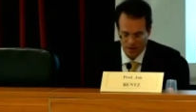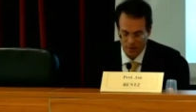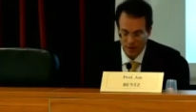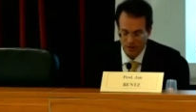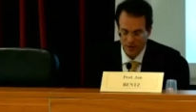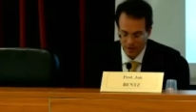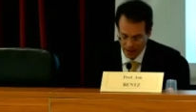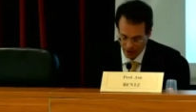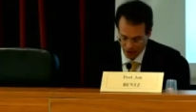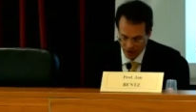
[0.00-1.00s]
The real
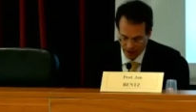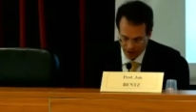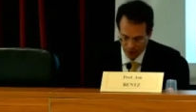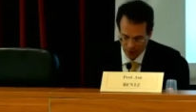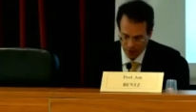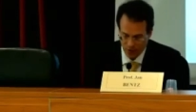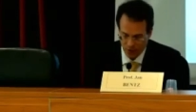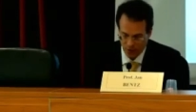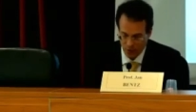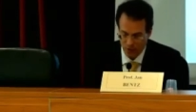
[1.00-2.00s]
distinction then would
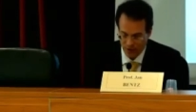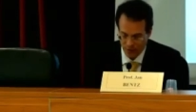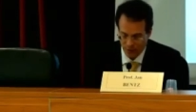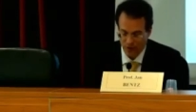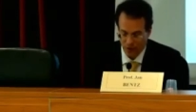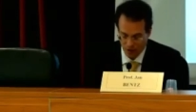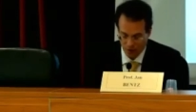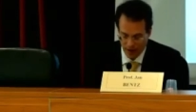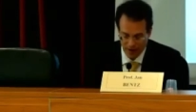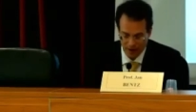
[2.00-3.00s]
connote two different
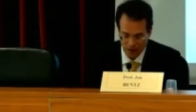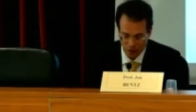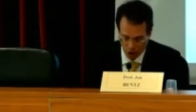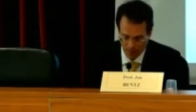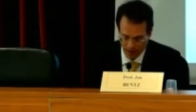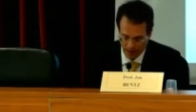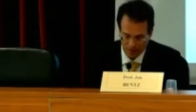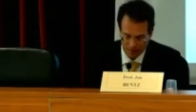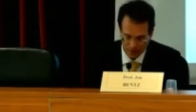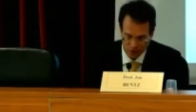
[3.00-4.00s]
already determined
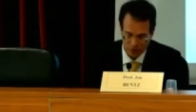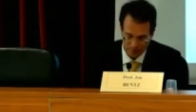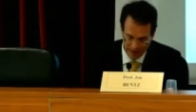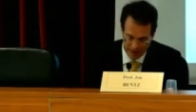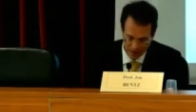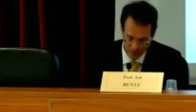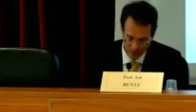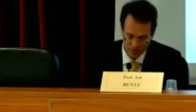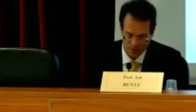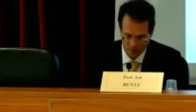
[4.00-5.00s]
individual
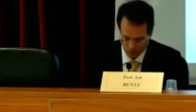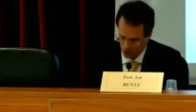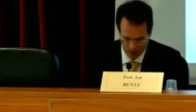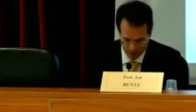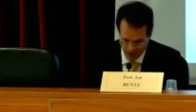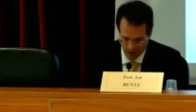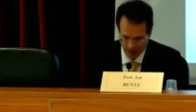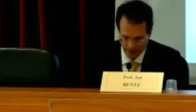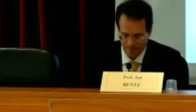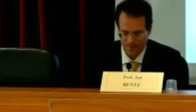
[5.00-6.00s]
beings, which it does
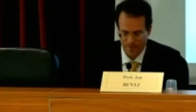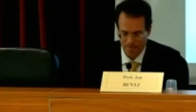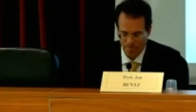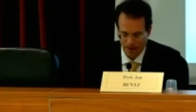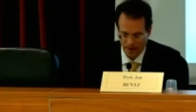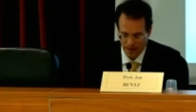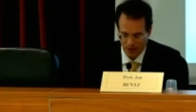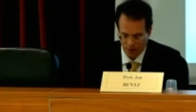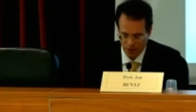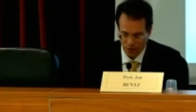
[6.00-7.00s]
not.
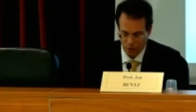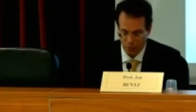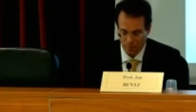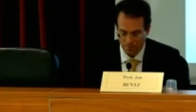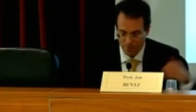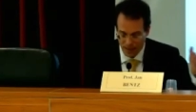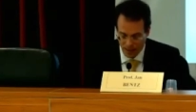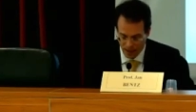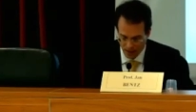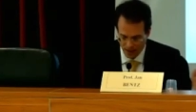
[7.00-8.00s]
In order to
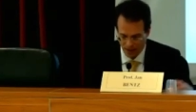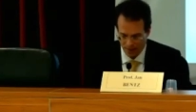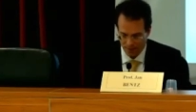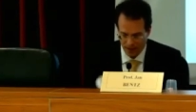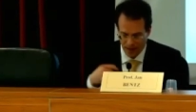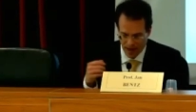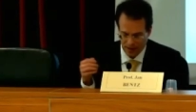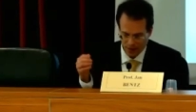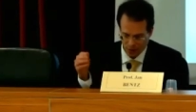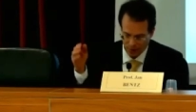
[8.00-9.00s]
be, but
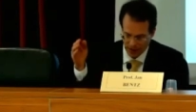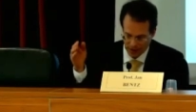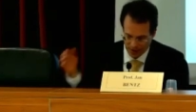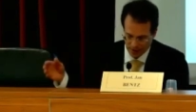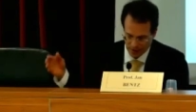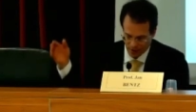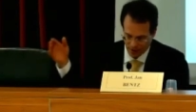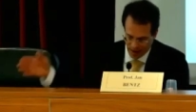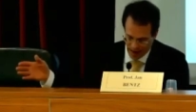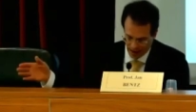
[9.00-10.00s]
not to be this
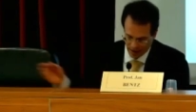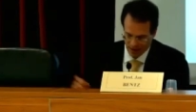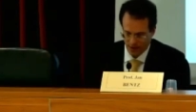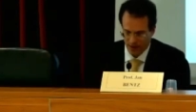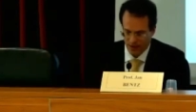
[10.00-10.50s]
or that,